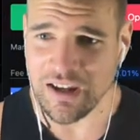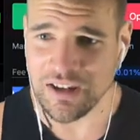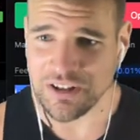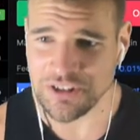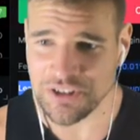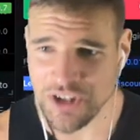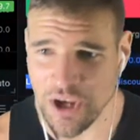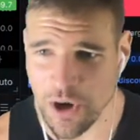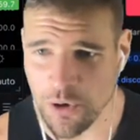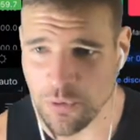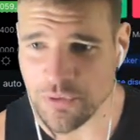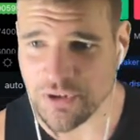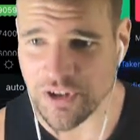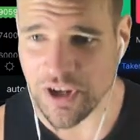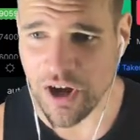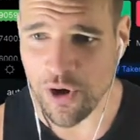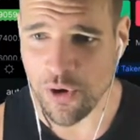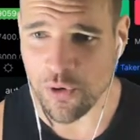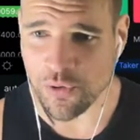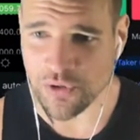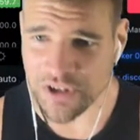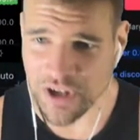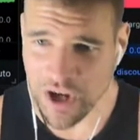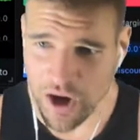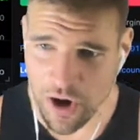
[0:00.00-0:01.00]
Yo,
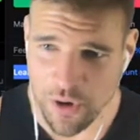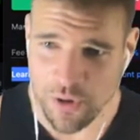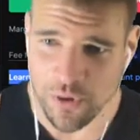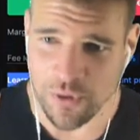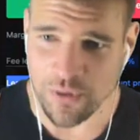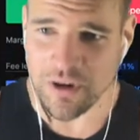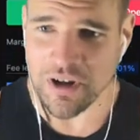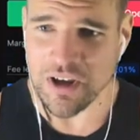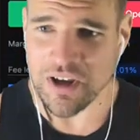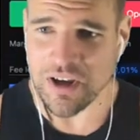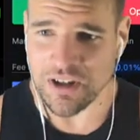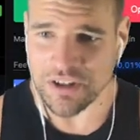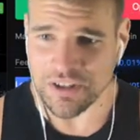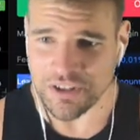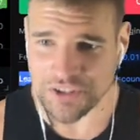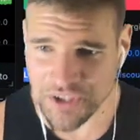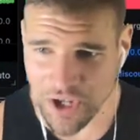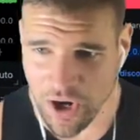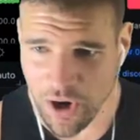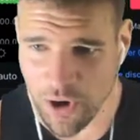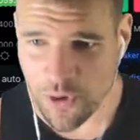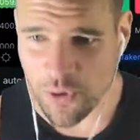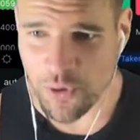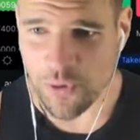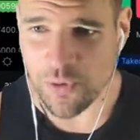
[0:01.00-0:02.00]
yo, yo,
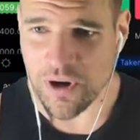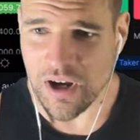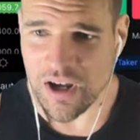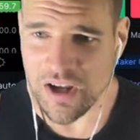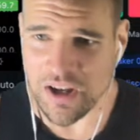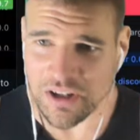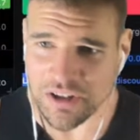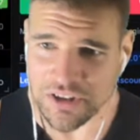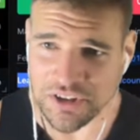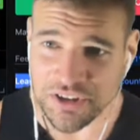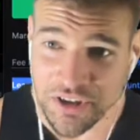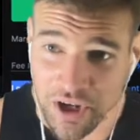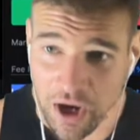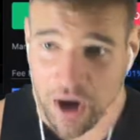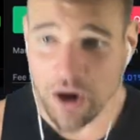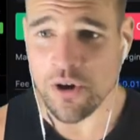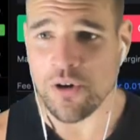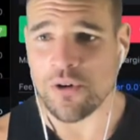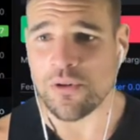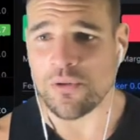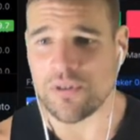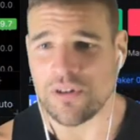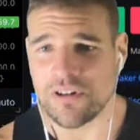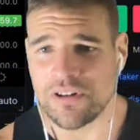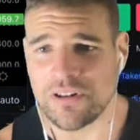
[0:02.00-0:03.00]
yo,
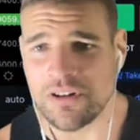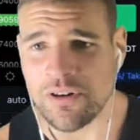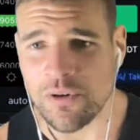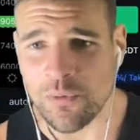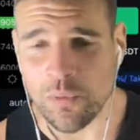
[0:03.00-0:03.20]
yo.